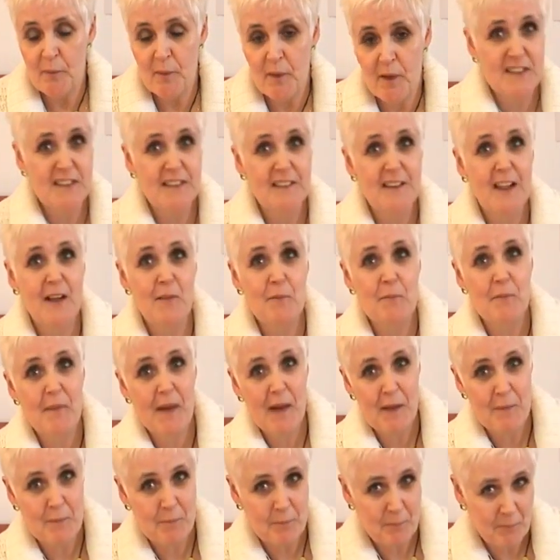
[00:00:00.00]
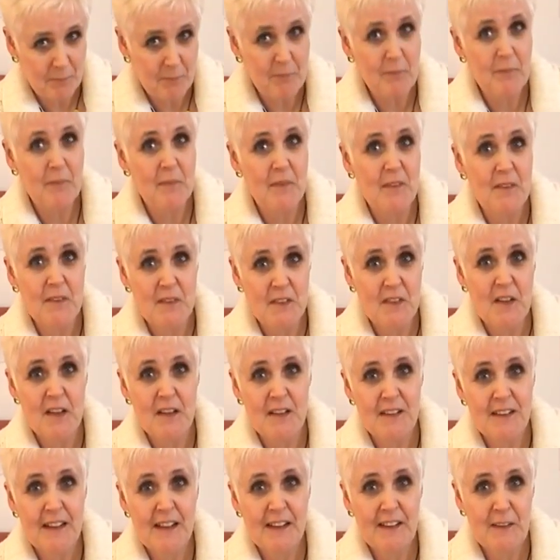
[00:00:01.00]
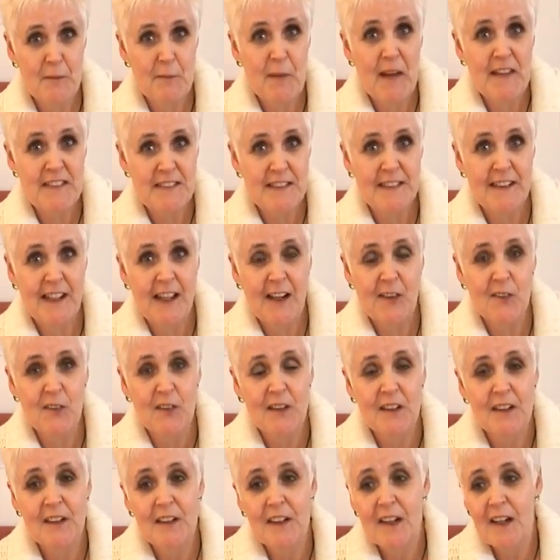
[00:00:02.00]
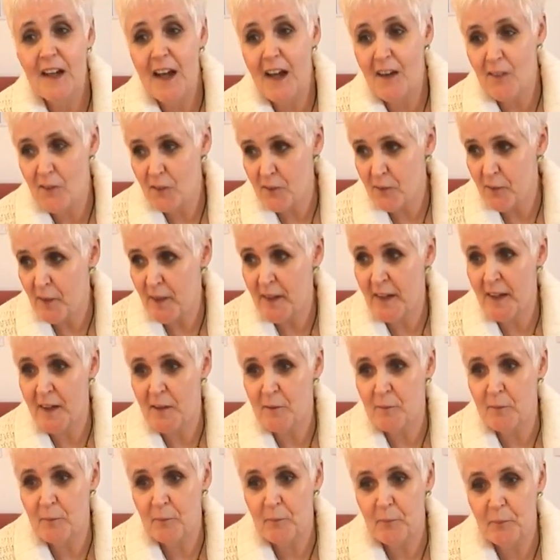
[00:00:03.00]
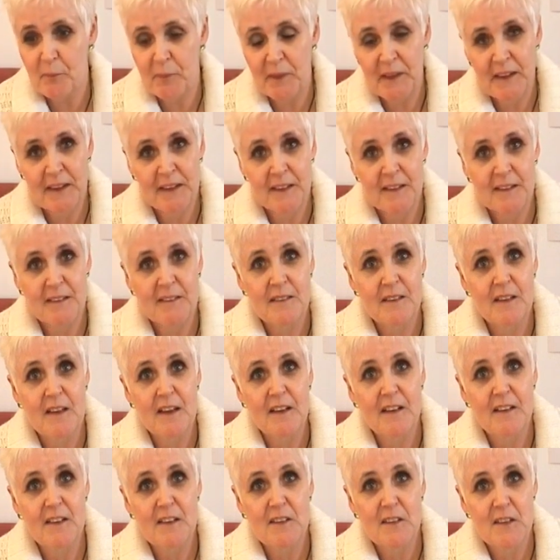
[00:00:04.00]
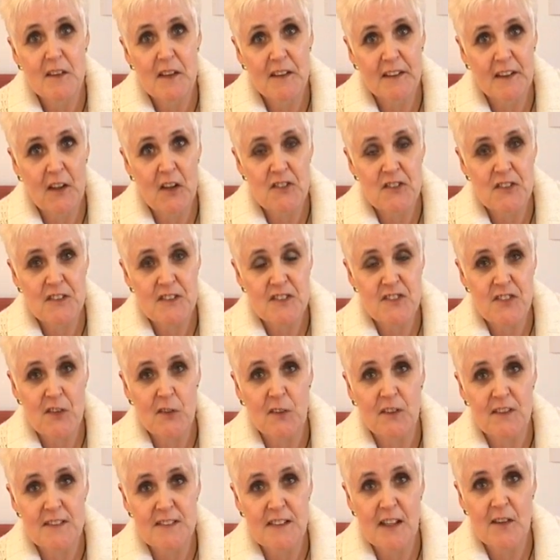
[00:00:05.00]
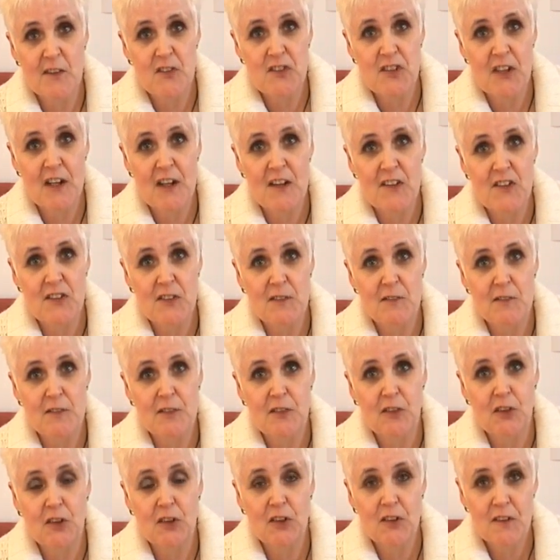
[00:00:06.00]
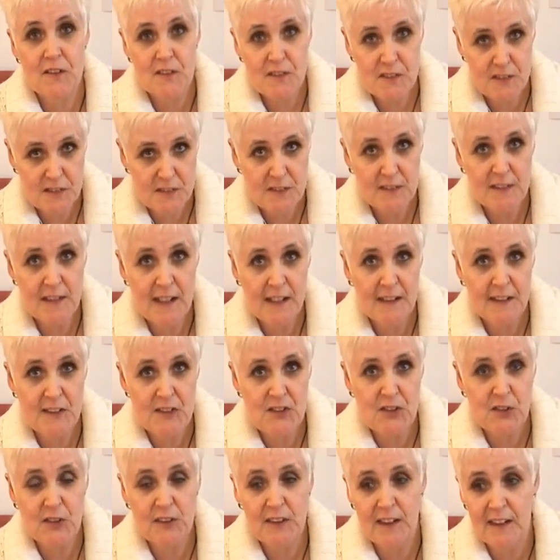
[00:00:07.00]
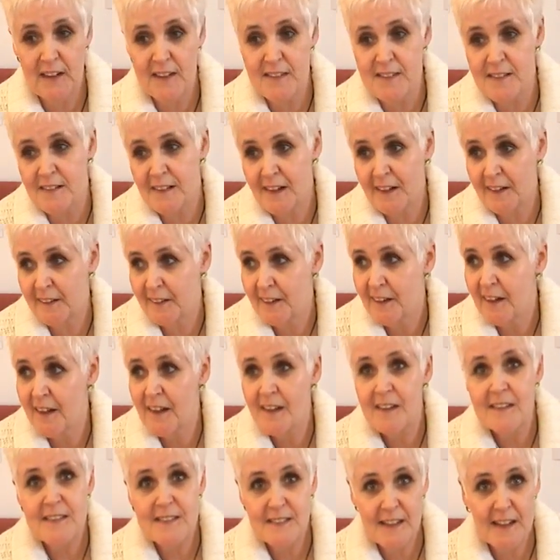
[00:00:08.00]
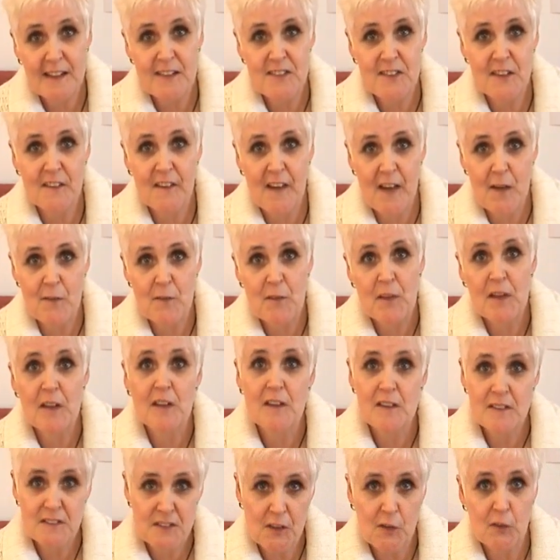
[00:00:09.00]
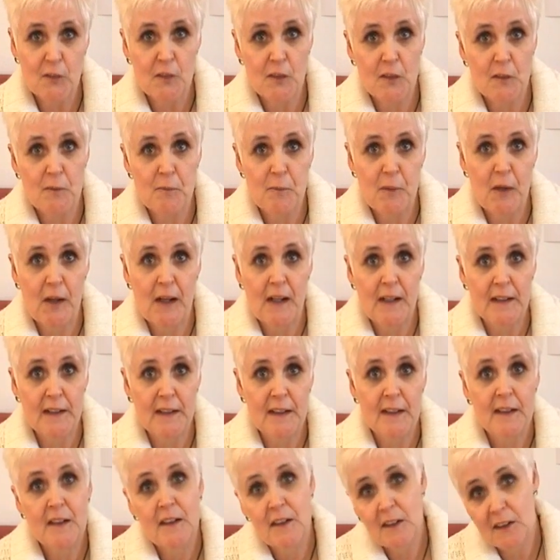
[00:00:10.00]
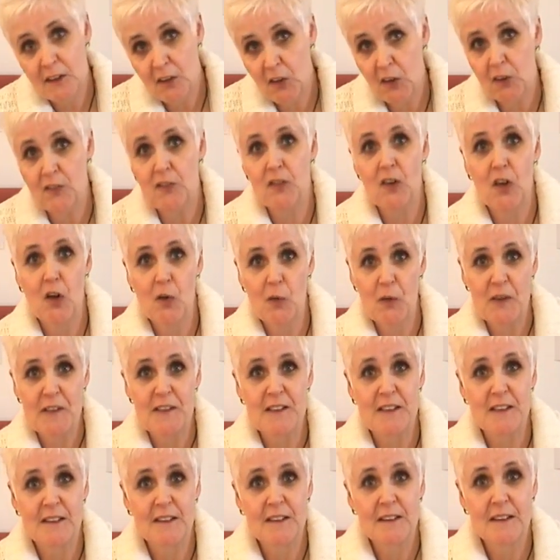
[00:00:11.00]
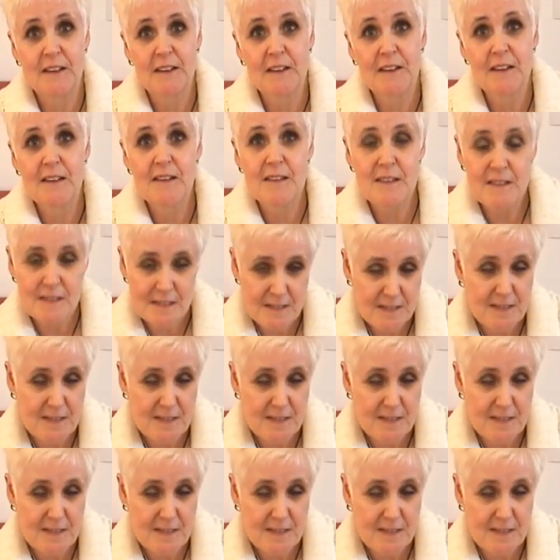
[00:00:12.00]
Uh, thank God I'm, I'm nearly better now. I've um, been going to the Stroke Association for nearly two years and I say to them, don't look back, look forward.